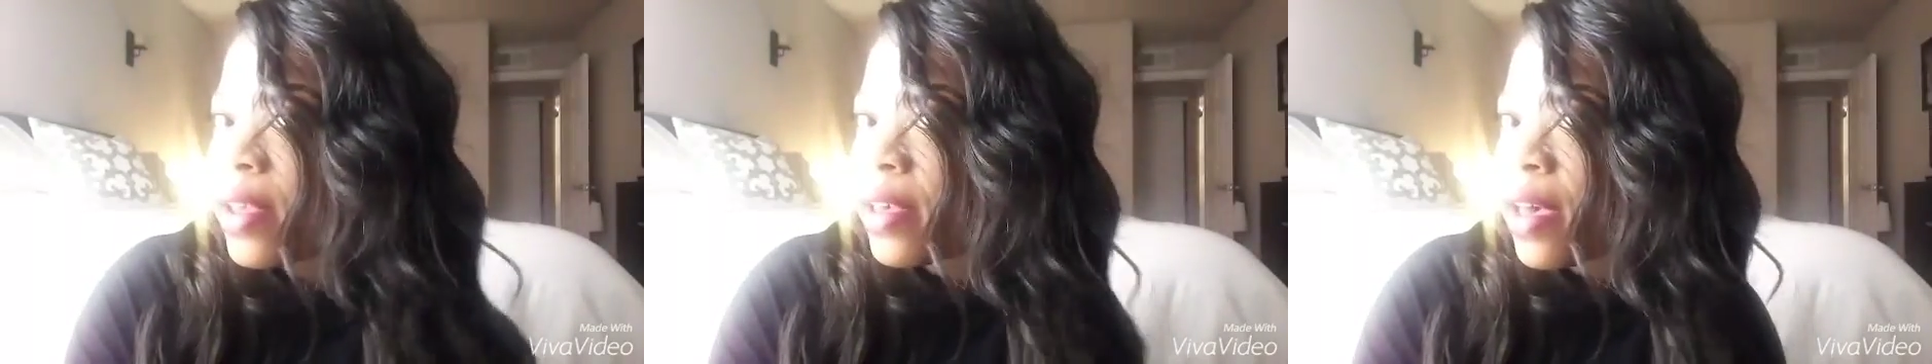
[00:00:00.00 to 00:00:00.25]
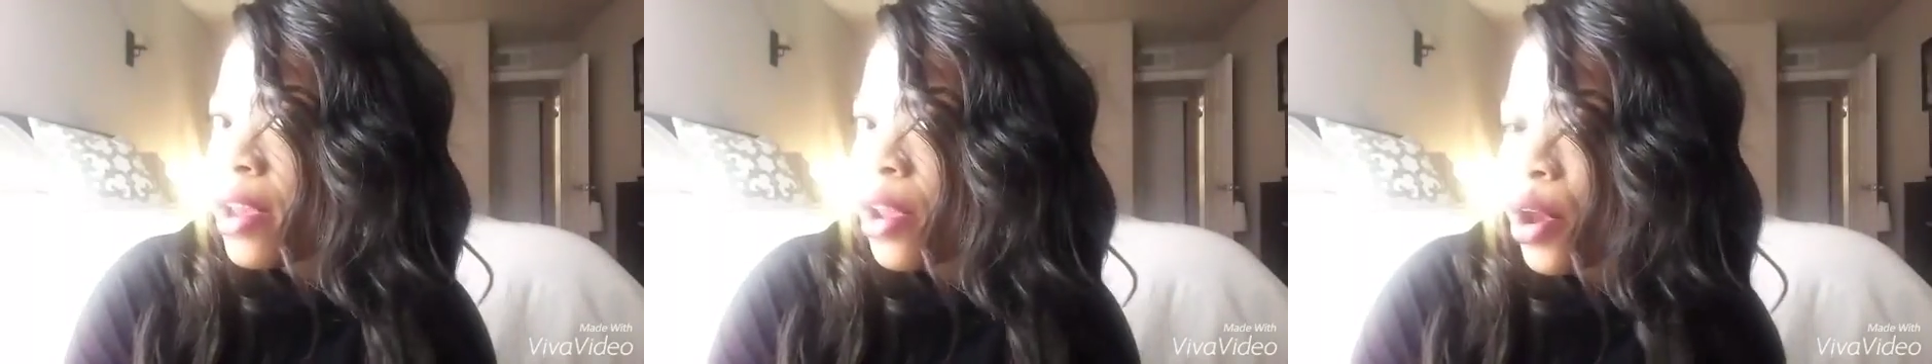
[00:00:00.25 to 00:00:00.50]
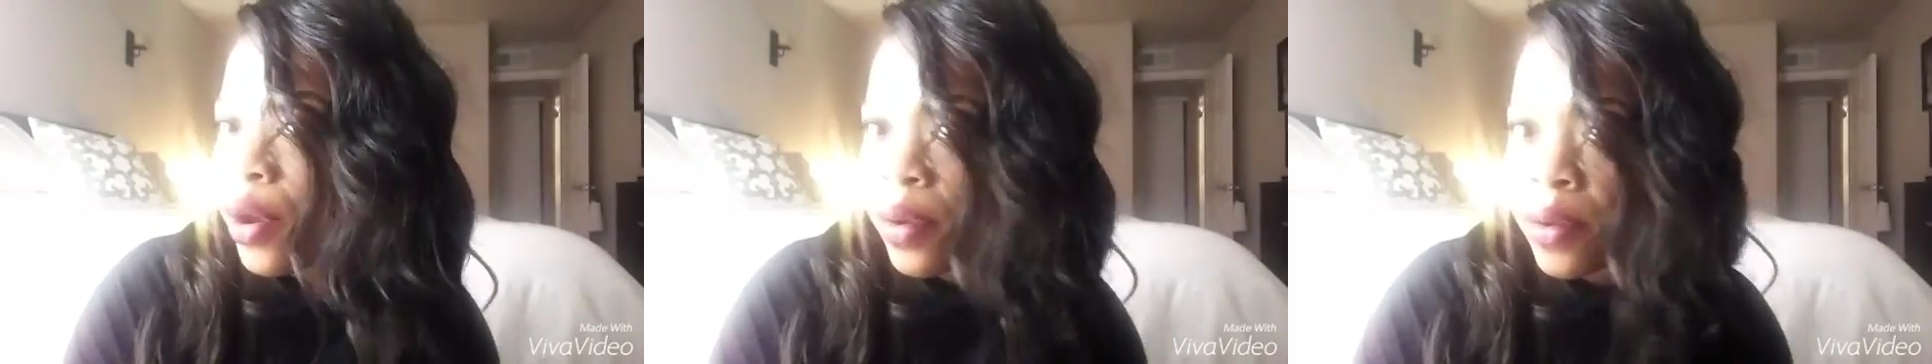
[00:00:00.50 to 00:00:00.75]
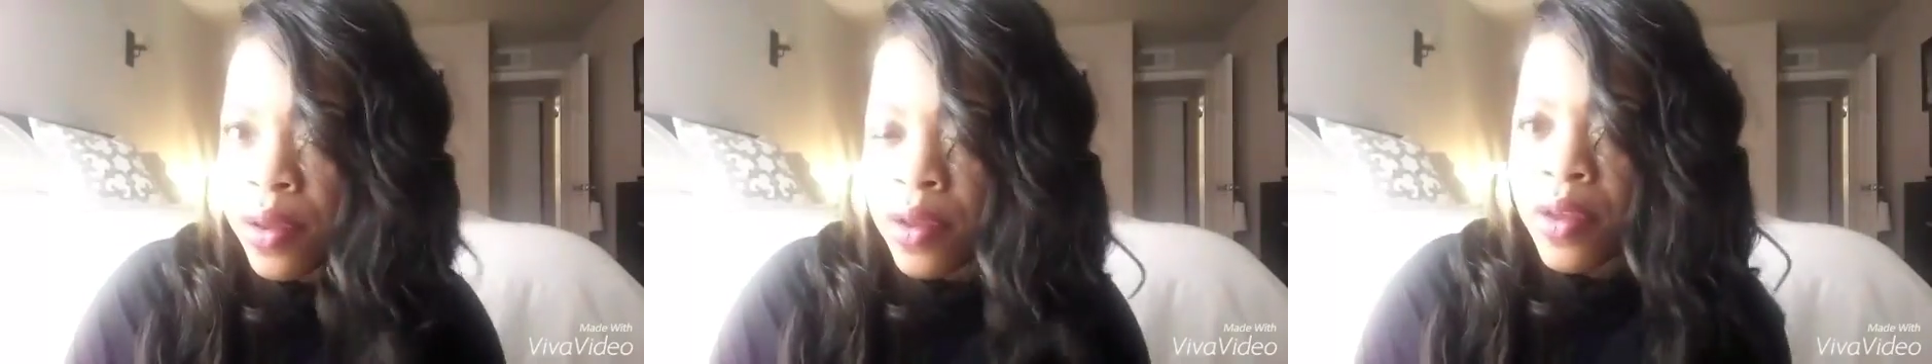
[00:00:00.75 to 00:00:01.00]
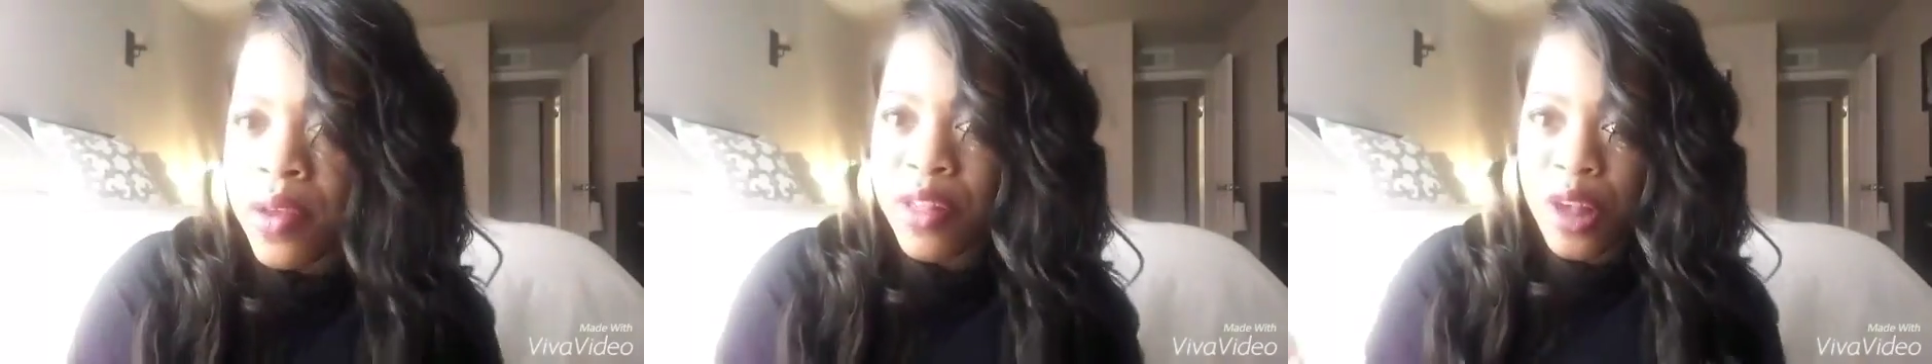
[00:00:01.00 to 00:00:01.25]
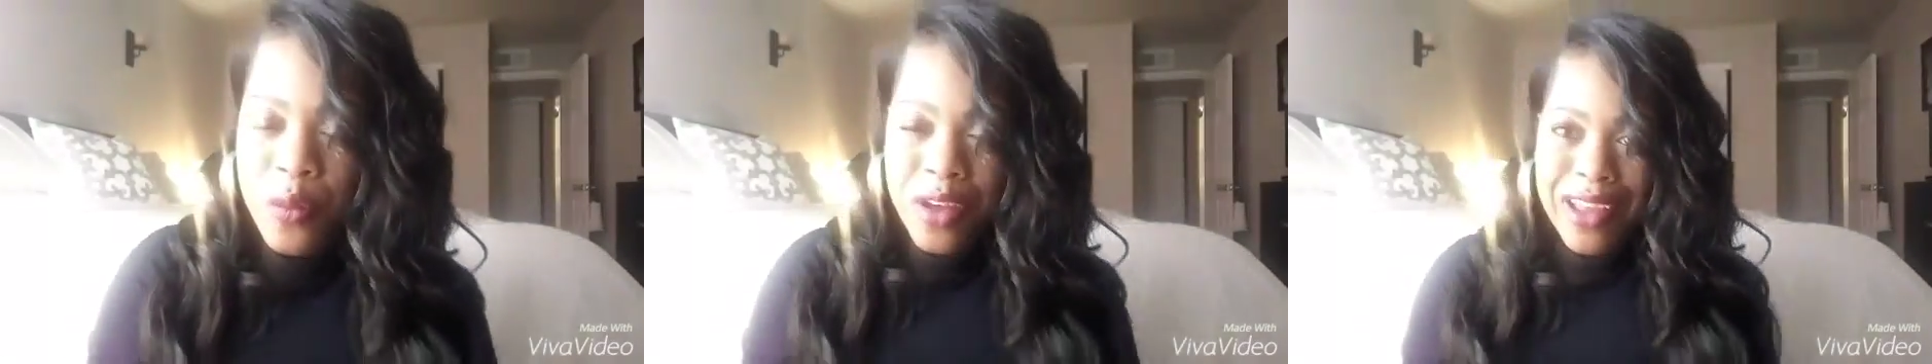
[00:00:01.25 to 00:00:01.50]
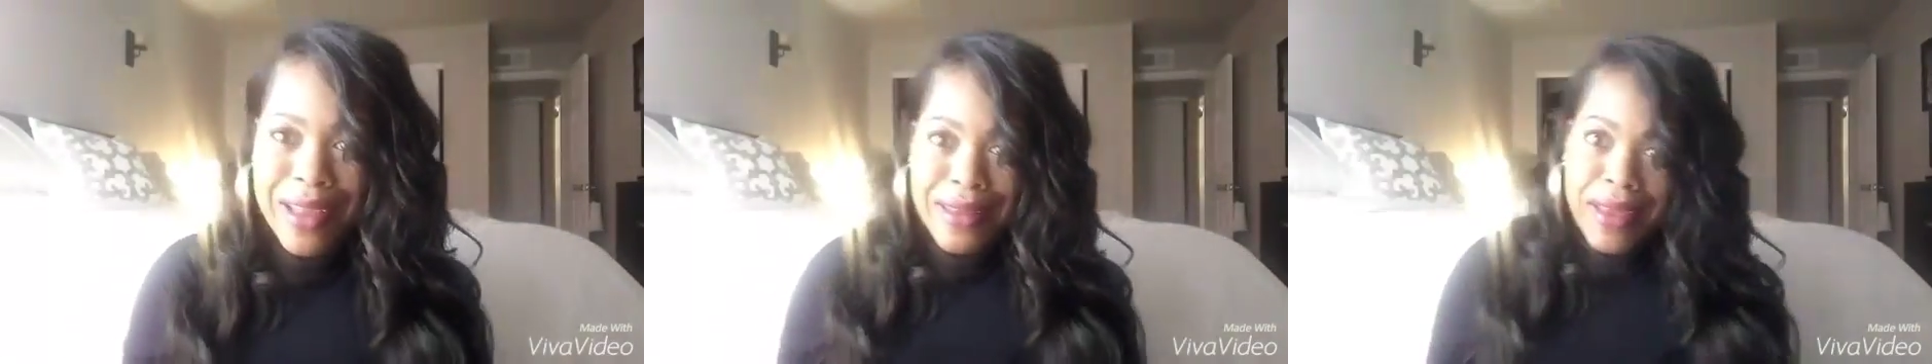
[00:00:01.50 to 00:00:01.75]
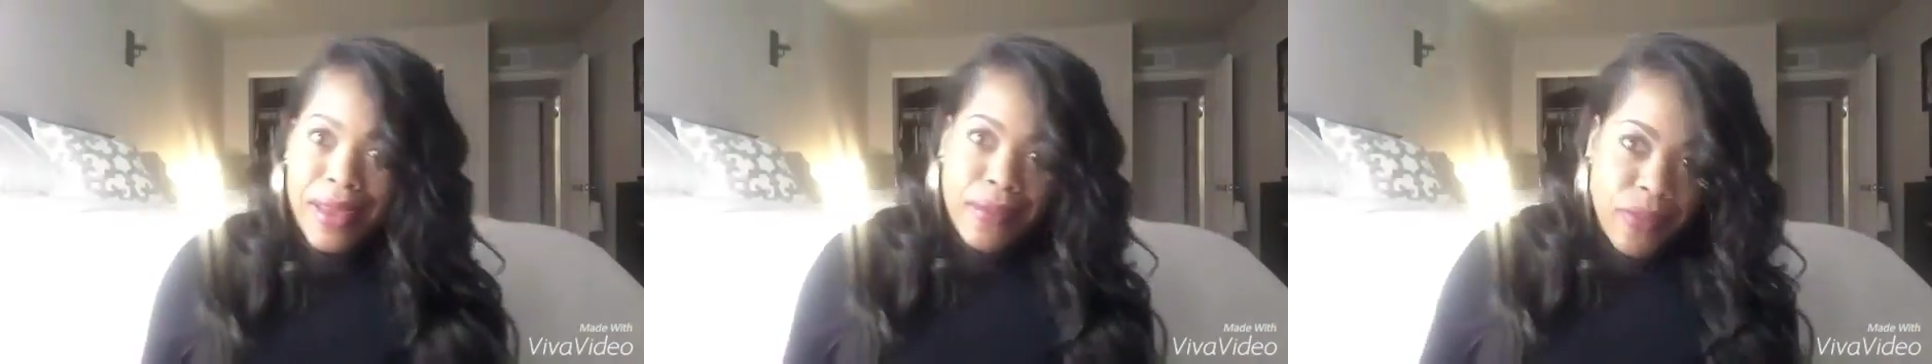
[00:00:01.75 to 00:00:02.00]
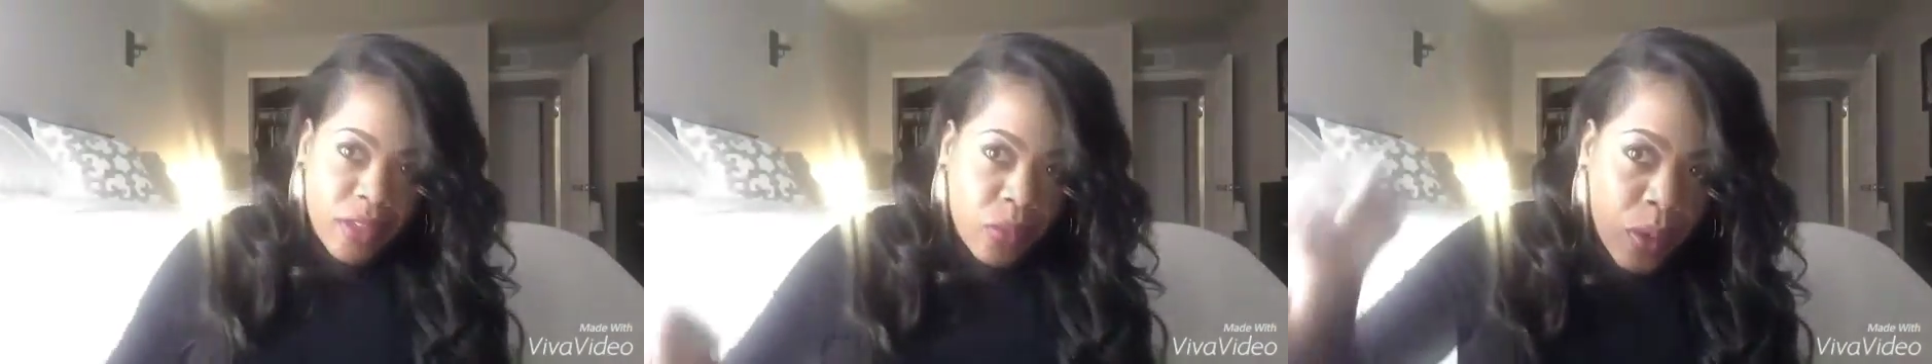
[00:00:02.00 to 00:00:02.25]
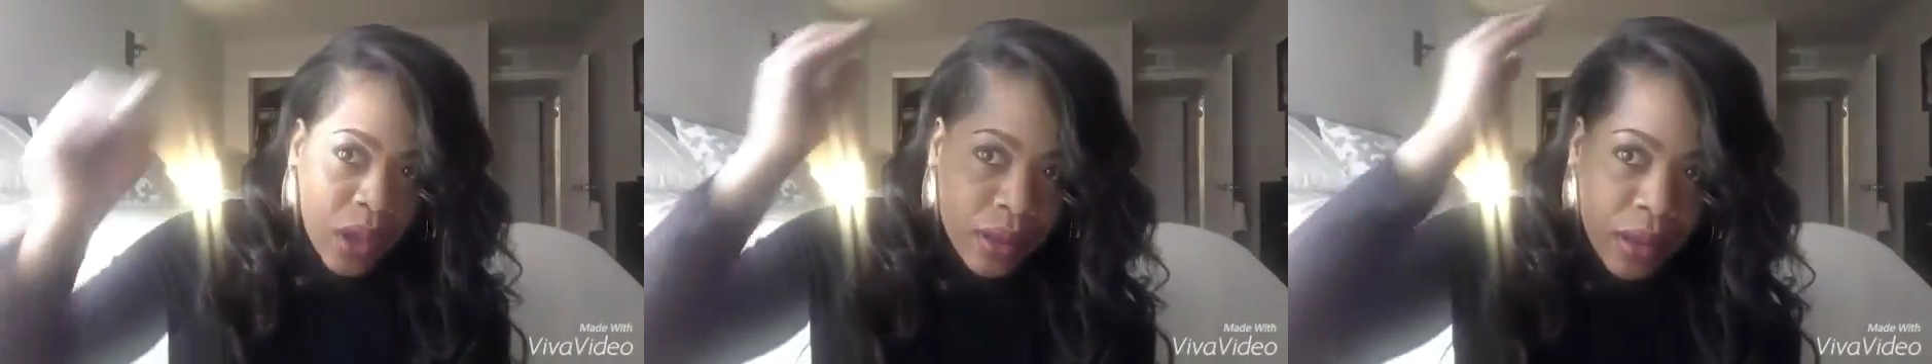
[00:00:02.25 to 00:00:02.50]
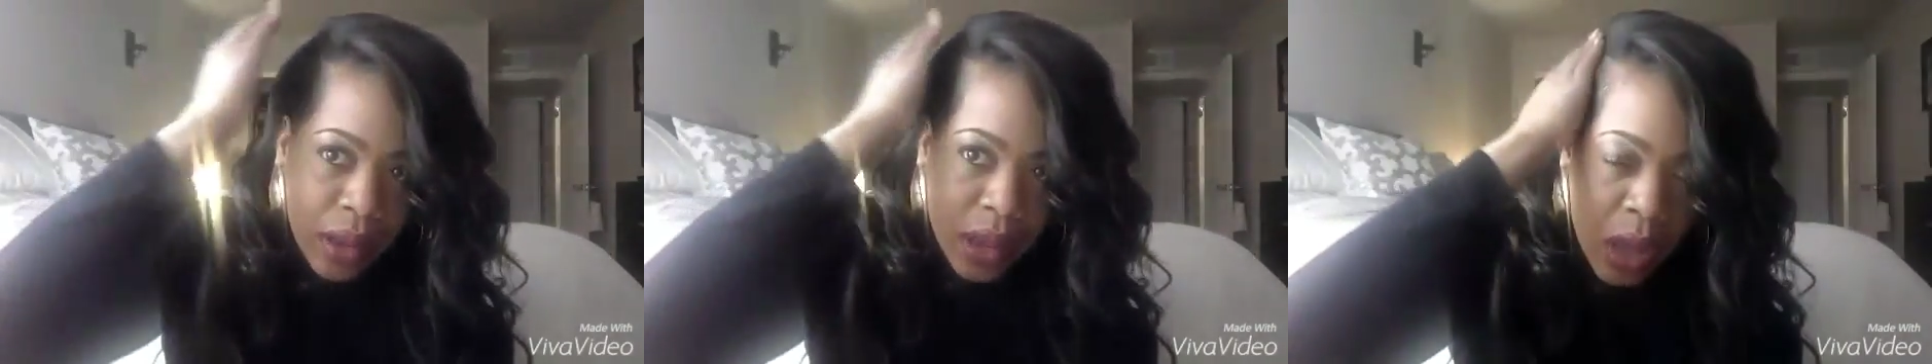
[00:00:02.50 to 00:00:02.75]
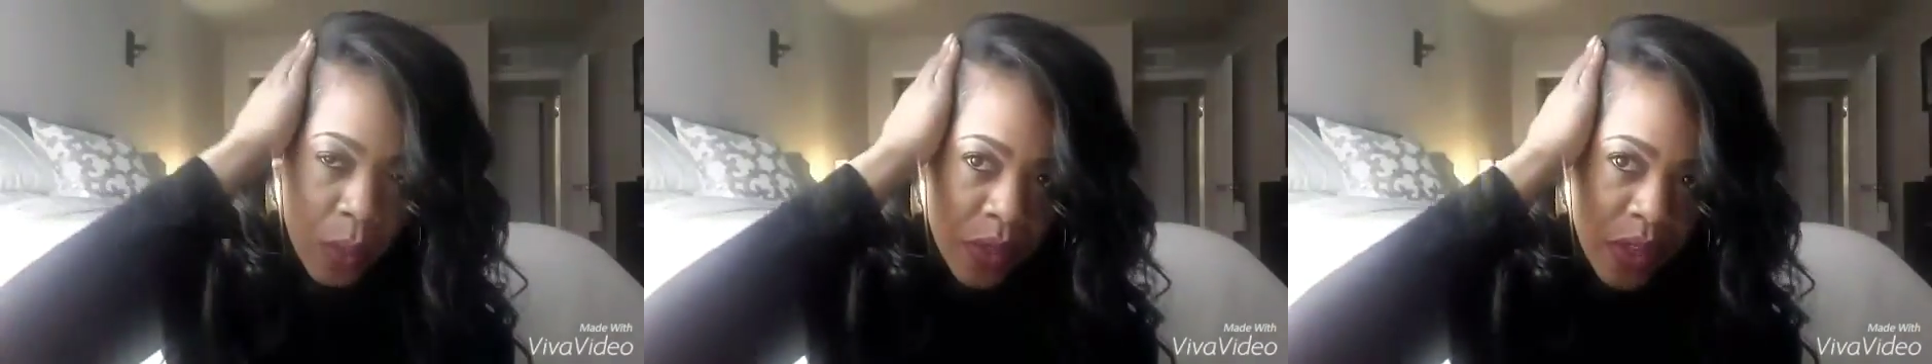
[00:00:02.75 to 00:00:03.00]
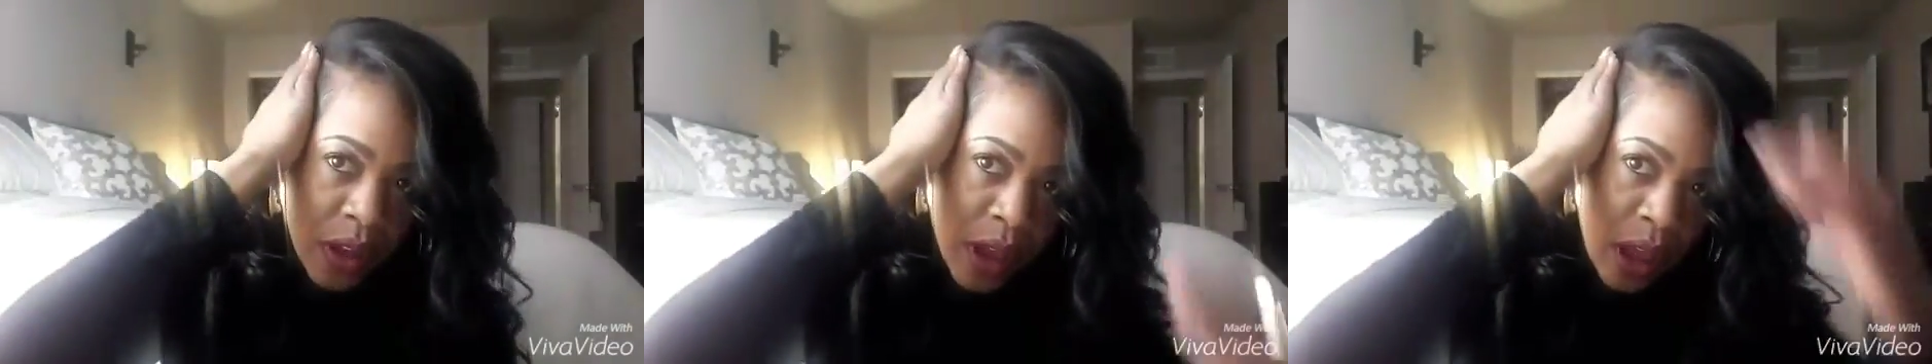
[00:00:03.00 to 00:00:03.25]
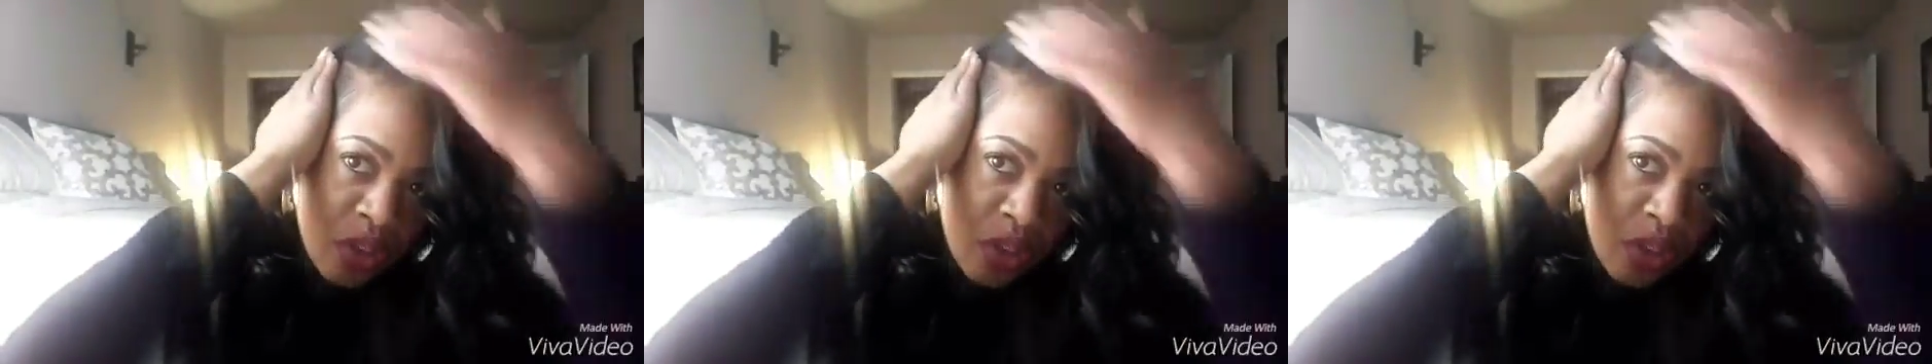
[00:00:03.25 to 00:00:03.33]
did cut her. So what I did, this wig did come with the